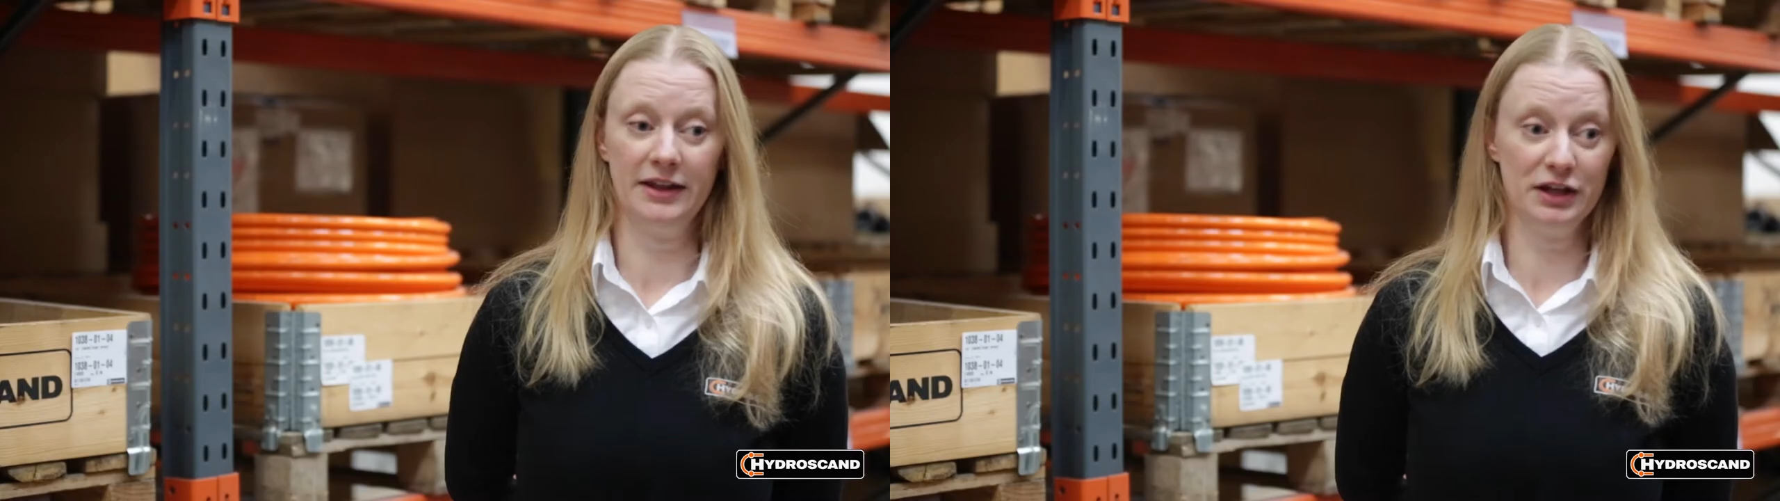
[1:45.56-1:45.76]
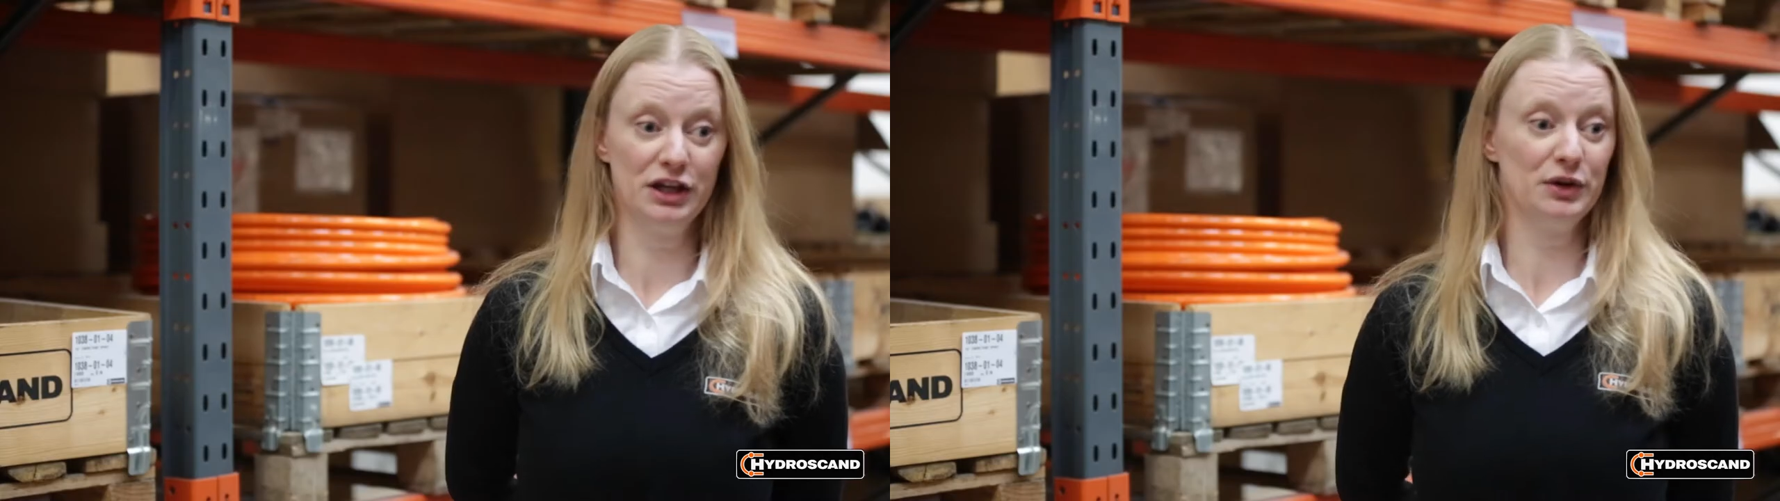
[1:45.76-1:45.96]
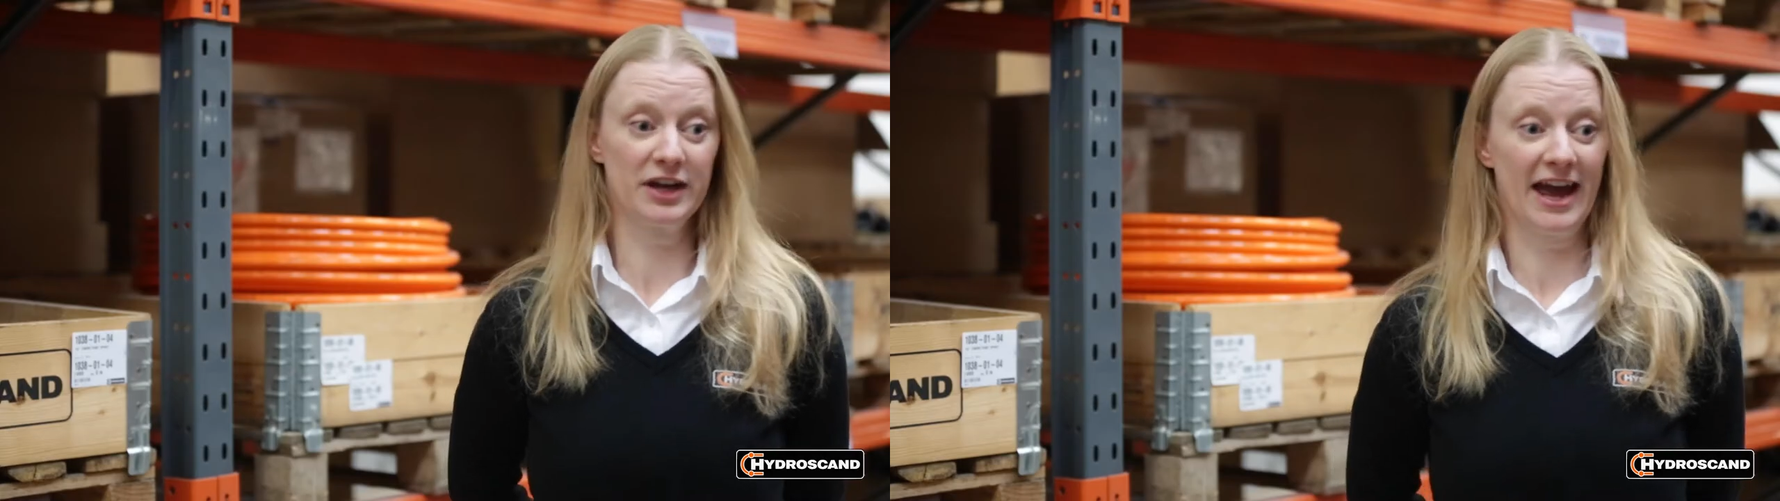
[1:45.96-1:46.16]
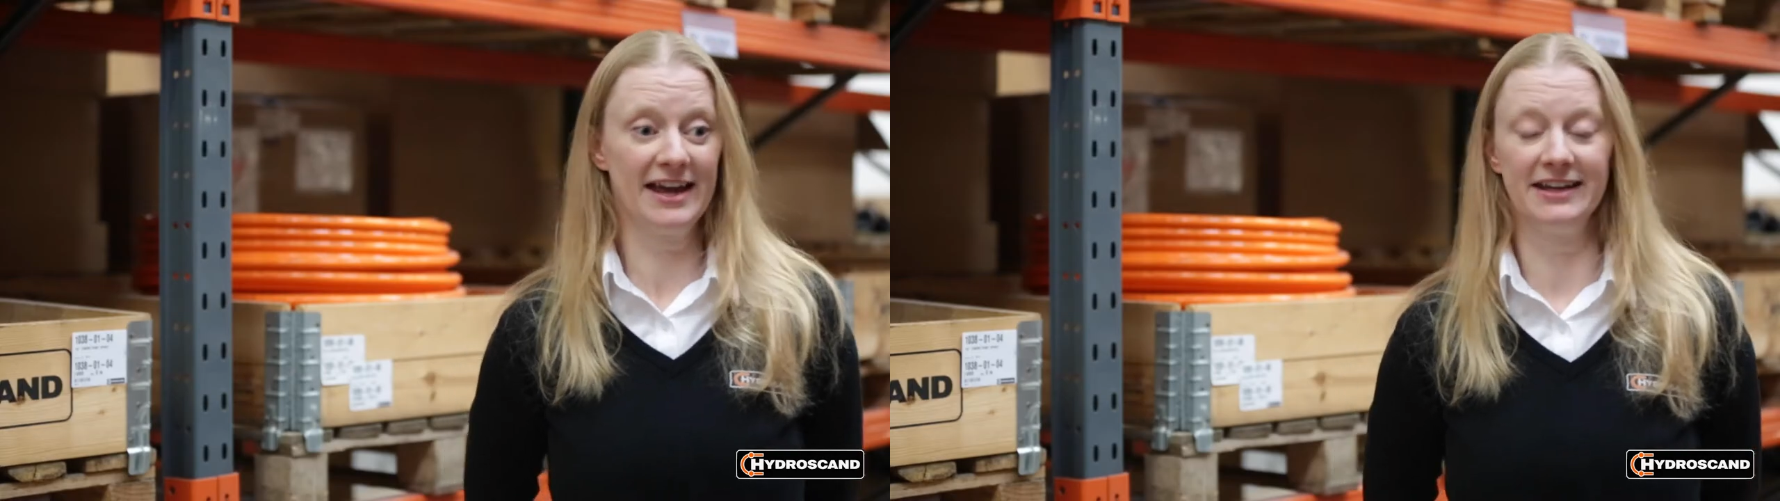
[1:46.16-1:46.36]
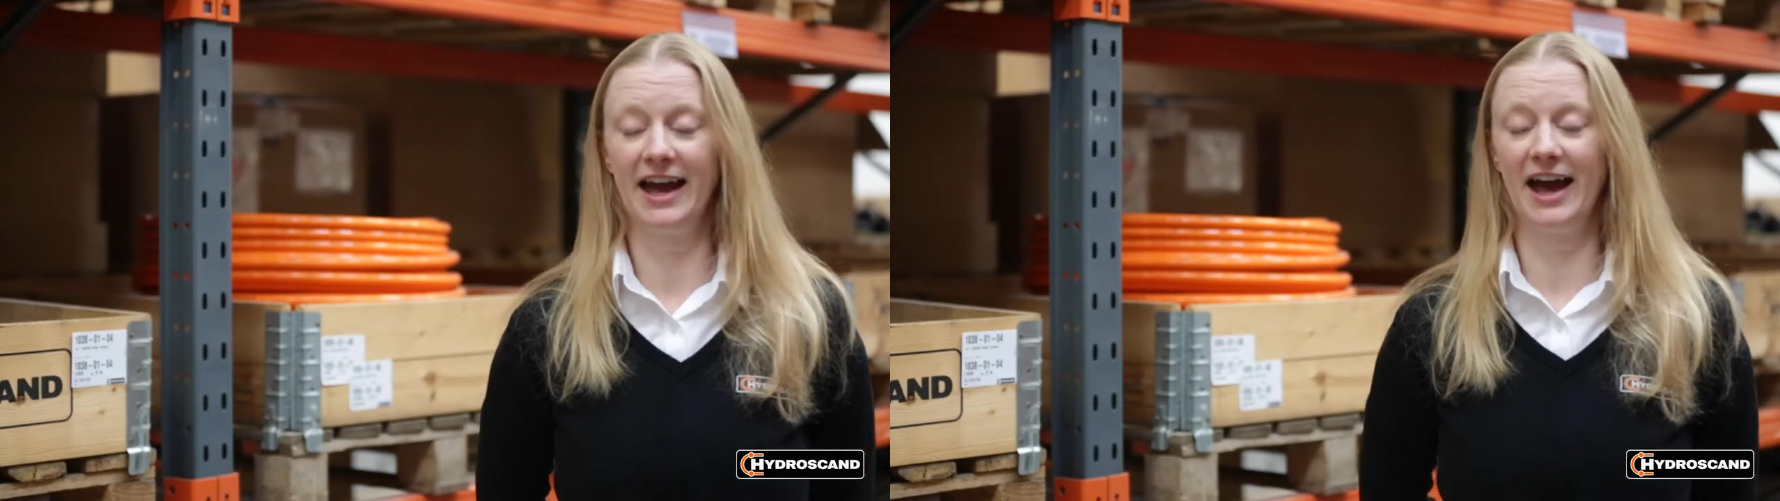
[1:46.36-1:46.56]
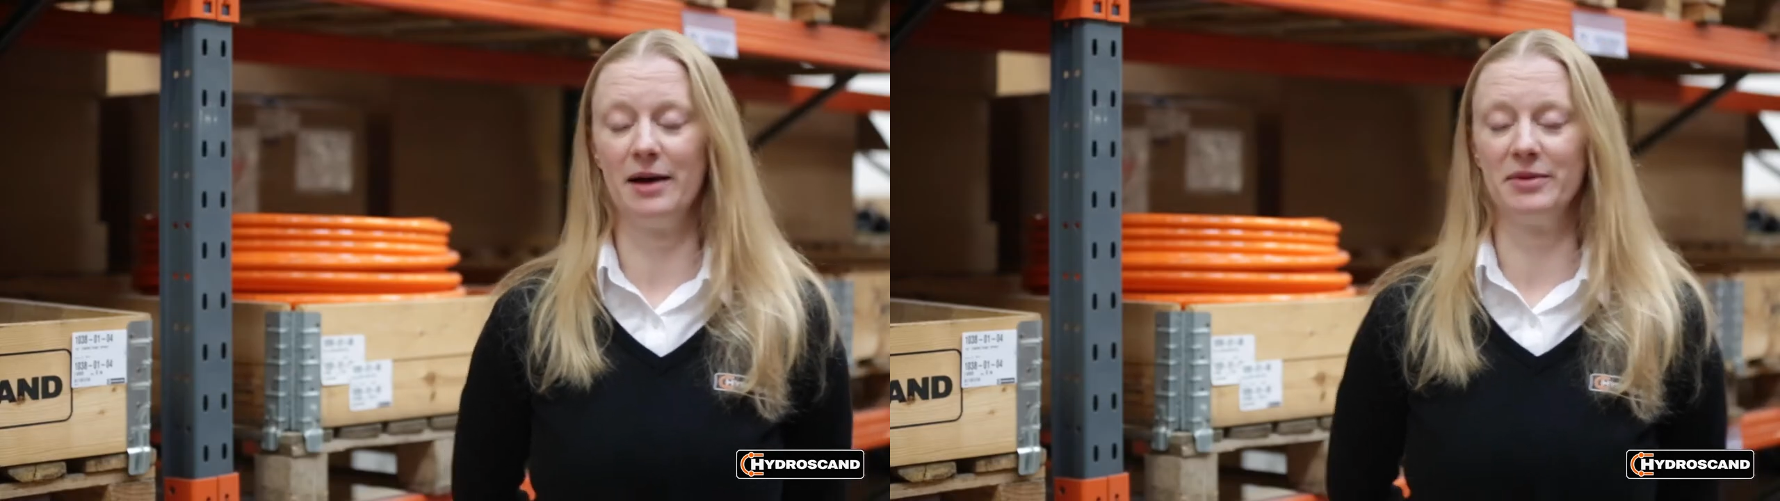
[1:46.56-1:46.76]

In the UK, yeah.